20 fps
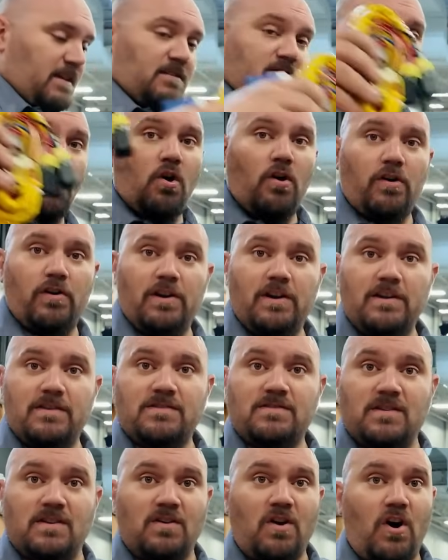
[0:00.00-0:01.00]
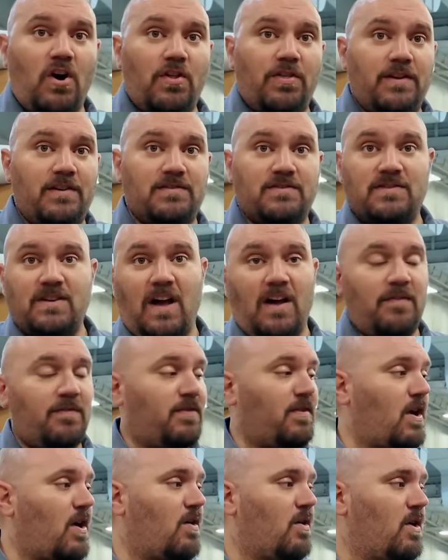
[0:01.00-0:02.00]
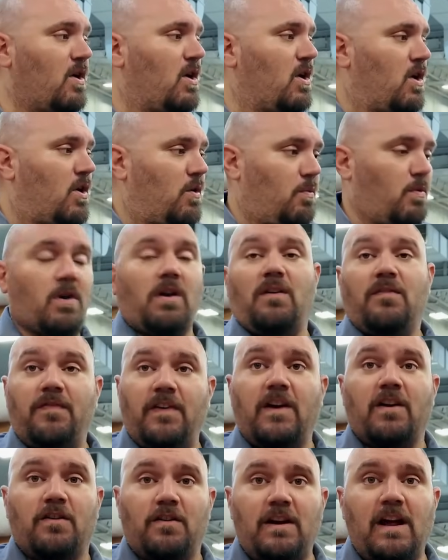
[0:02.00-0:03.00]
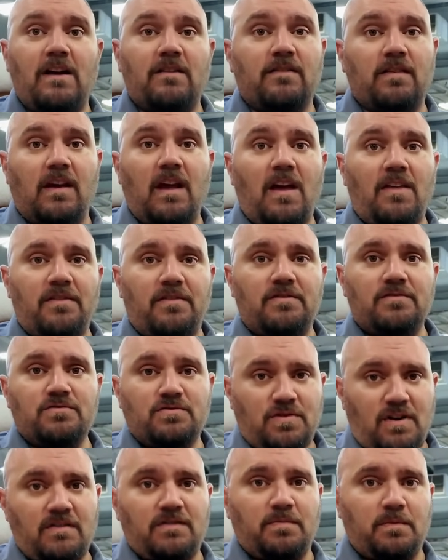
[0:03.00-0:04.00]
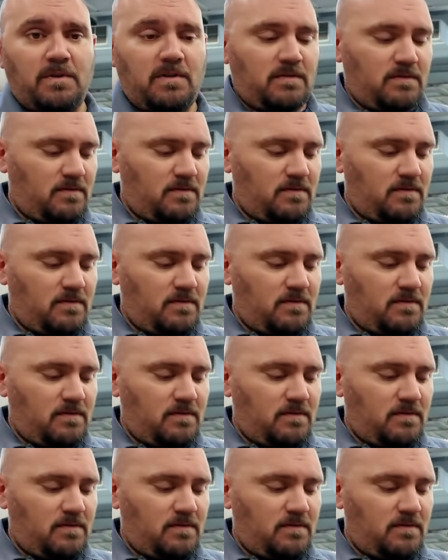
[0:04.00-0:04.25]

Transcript: this harness and all this stuff, so we're going to figure it out together. Trust me.